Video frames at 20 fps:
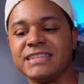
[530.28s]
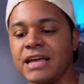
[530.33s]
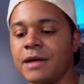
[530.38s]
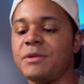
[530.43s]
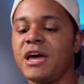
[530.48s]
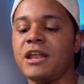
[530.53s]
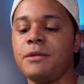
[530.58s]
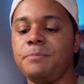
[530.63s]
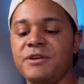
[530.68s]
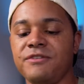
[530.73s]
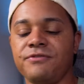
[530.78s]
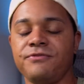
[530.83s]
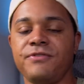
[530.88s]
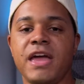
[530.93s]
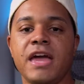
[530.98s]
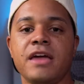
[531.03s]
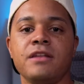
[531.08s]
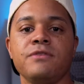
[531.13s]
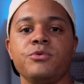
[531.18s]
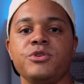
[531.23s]
Like, I'm not a big
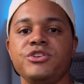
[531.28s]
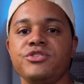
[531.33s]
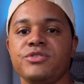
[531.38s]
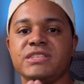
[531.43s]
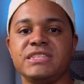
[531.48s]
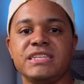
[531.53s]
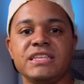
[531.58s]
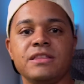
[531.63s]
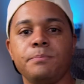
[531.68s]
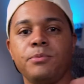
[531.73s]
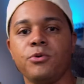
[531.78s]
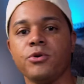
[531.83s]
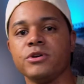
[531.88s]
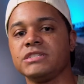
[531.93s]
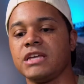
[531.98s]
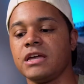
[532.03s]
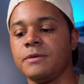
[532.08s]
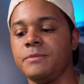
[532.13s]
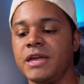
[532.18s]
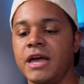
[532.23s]
fan of when you can see the ports
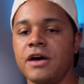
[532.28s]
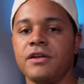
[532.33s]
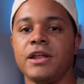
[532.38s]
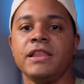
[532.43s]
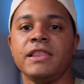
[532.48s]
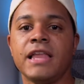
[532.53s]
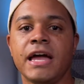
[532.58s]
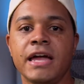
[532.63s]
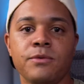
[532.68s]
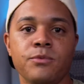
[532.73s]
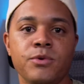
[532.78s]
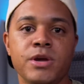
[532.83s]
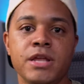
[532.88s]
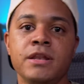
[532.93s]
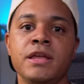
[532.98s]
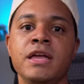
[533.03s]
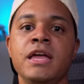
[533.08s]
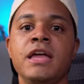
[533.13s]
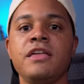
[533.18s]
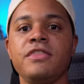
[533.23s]
coming out. I like
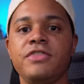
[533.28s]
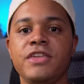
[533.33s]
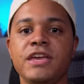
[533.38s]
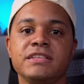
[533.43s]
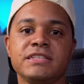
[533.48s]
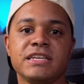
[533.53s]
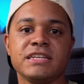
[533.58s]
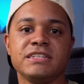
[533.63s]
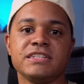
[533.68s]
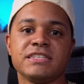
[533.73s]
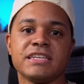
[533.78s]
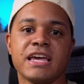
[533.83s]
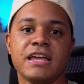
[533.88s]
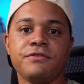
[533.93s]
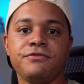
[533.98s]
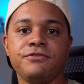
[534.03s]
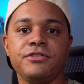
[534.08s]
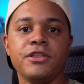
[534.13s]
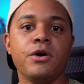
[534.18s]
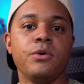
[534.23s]
when things can just kind
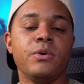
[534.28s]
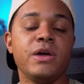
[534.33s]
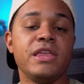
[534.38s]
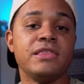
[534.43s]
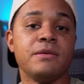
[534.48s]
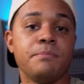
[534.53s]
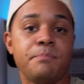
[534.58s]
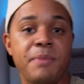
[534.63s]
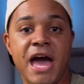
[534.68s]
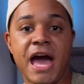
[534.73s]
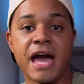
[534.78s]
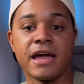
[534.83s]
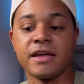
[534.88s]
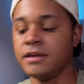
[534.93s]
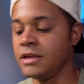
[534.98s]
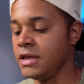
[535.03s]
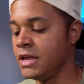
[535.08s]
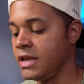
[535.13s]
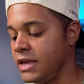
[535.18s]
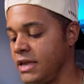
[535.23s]
of flow in the back
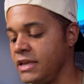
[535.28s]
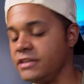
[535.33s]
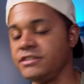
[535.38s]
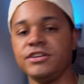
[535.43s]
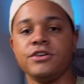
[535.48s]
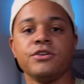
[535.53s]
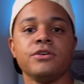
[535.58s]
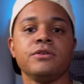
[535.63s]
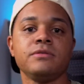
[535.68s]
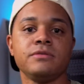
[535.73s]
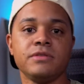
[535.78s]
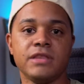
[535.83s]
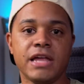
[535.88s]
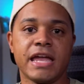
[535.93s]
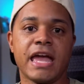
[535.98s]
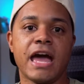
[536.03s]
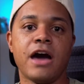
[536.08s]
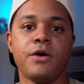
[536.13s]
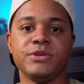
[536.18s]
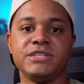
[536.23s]
easier,
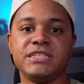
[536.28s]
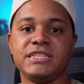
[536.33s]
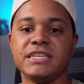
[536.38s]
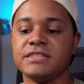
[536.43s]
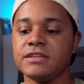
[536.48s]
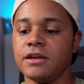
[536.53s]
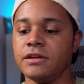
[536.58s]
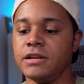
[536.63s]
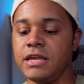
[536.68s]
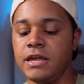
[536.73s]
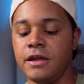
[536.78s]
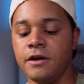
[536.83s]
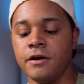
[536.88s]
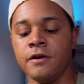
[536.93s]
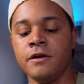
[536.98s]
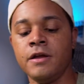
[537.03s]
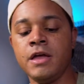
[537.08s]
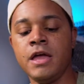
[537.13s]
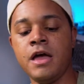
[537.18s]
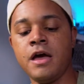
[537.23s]
like how it sits on
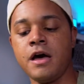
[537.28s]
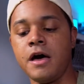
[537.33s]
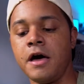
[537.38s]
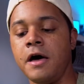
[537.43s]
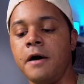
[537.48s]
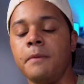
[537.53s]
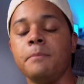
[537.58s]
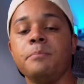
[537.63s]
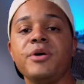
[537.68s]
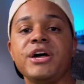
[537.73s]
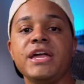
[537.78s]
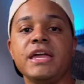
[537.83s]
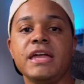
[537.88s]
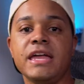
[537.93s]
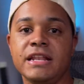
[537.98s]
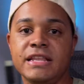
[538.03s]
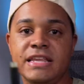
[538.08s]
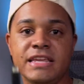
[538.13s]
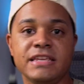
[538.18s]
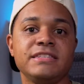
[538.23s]
here. But
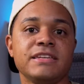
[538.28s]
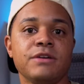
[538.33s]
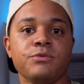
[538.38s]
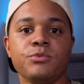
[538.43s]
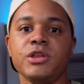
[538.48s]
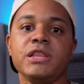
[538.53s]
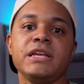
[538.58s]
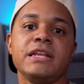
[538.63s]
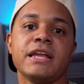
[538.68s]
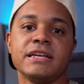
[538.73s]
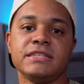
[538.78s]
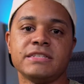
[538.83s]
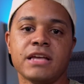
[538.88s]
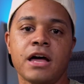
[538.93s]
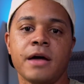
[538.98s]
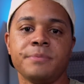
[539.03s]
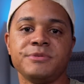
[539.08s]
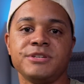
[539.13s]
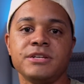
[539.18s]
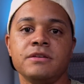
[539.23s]
it is a really nice
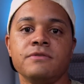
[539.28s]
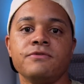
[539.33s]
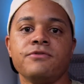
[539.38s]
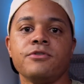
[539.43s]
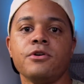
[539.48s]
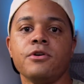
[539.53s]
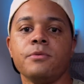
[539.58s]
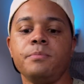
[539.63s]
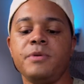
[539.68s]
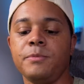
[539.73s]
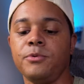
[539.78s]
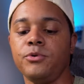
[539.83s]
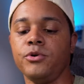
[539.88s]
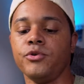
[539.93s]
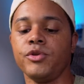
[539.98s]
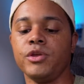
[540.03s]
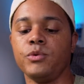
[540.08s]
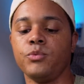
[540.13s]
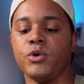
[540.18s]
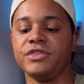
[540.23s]
option for people who
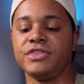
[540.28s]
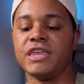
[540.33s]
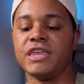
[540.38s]
really want